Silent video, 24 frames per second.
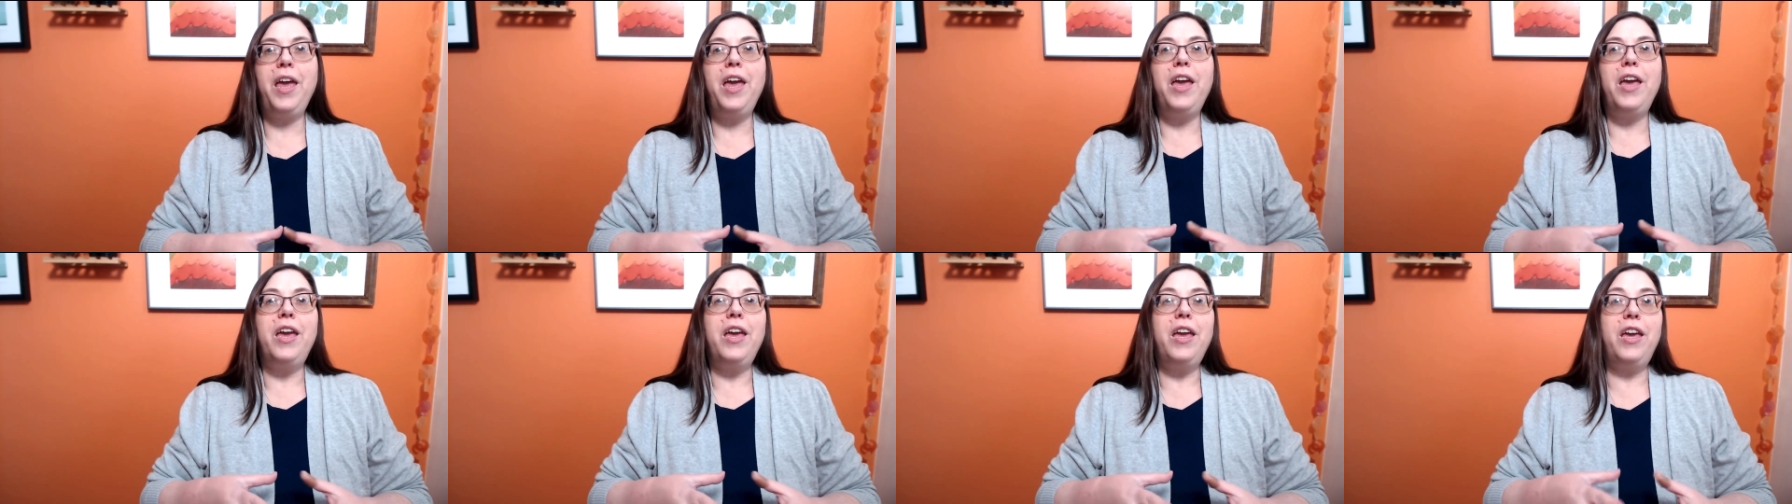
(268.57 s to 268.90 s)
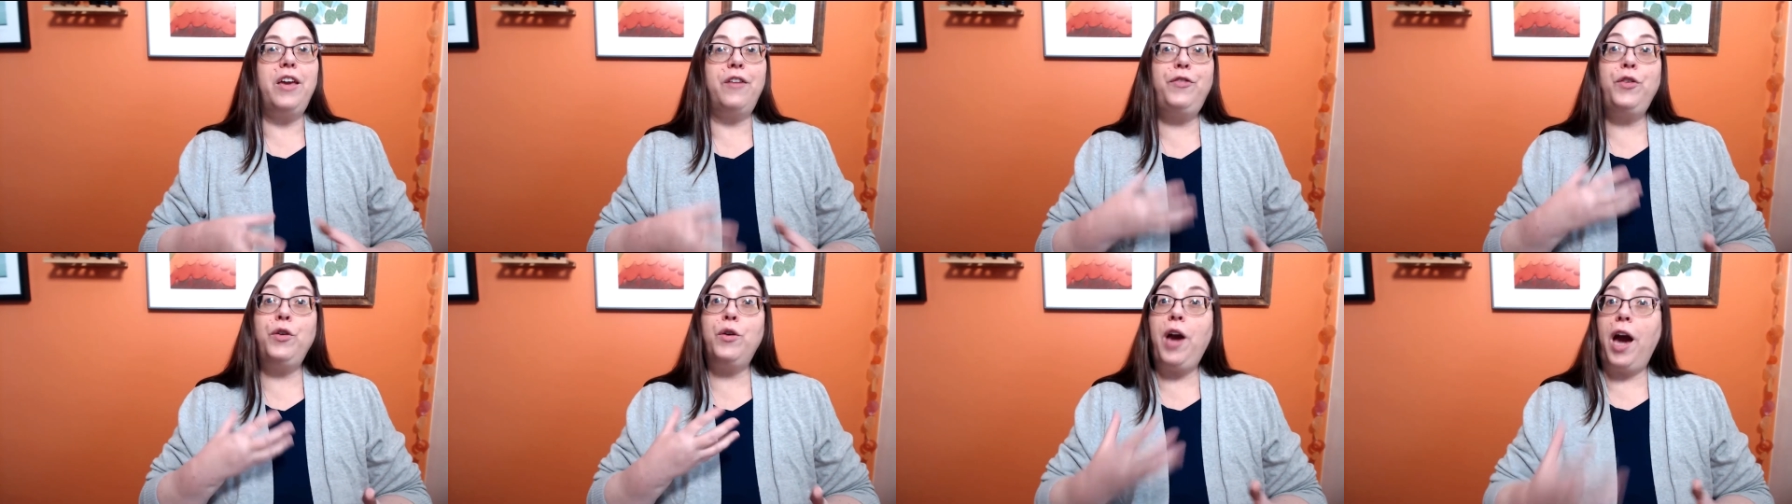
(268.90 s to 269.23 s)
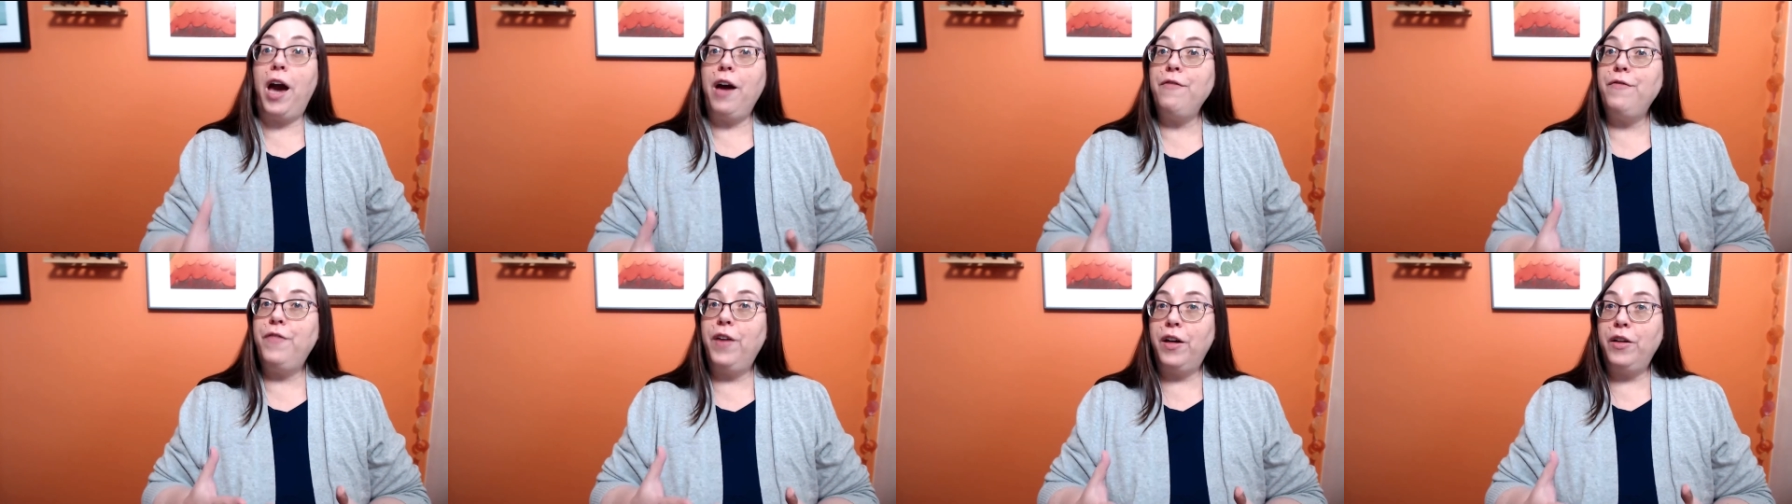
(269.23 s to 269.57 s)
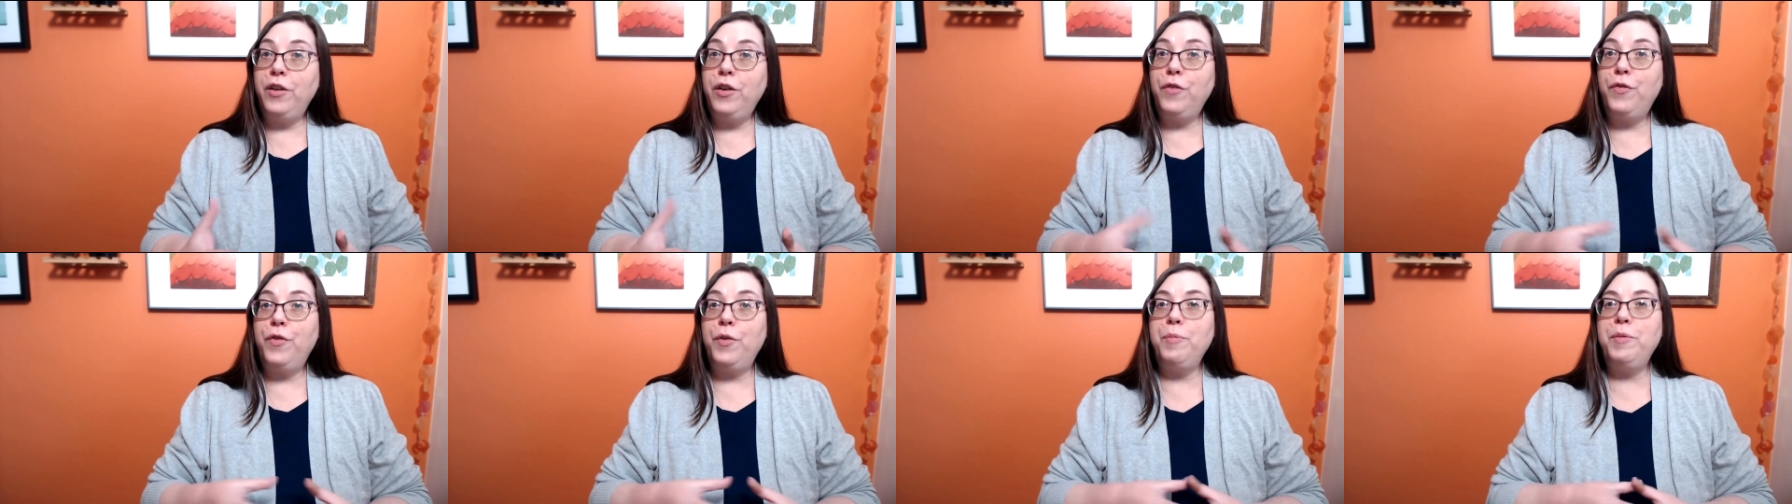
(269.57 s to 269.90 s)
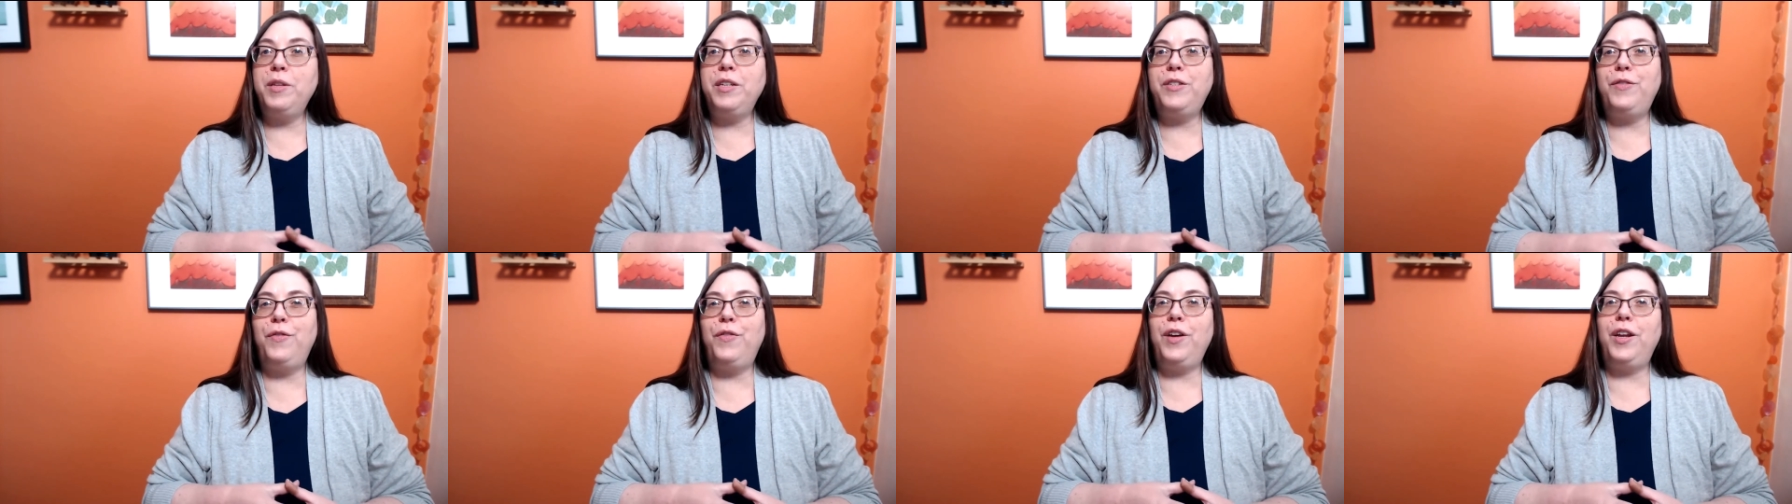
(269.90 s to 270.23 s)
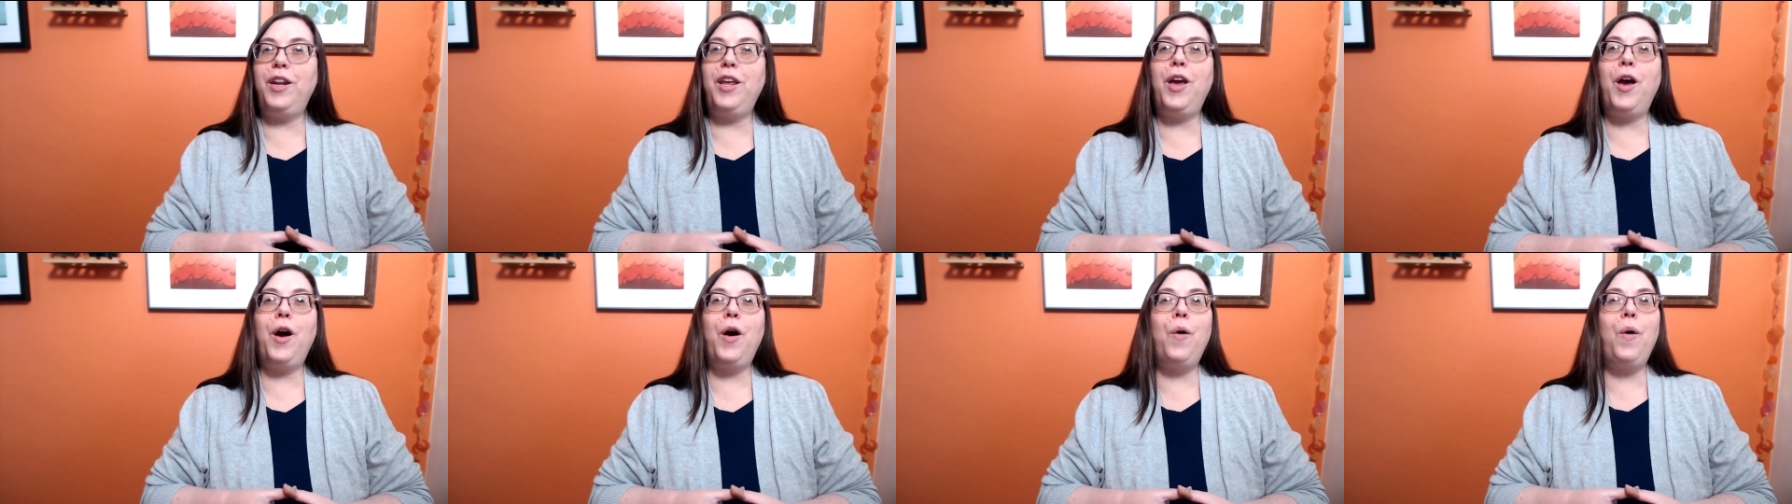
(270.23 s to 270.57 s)
If you got value from this
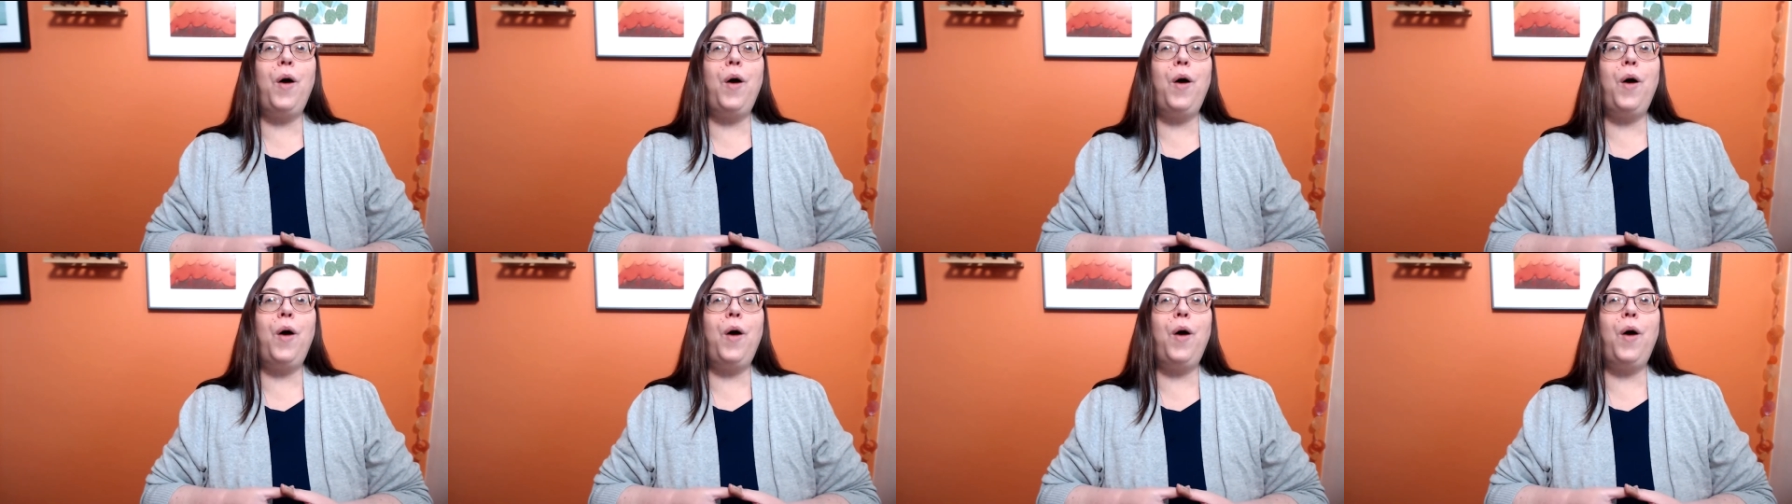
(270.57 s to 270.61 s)
video,